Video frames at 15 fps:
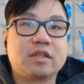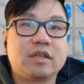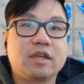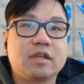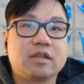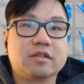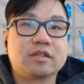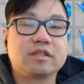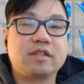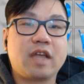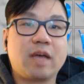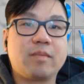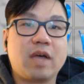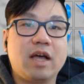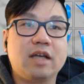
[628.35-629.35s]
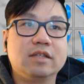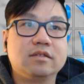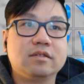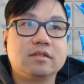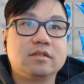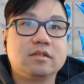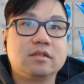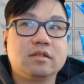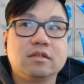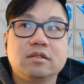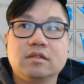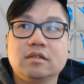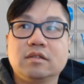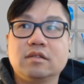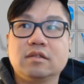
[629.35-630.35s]
and it'll snap on.
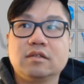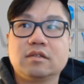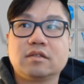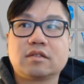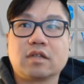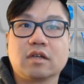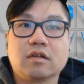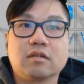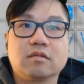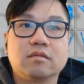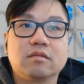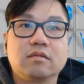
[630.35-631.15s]
So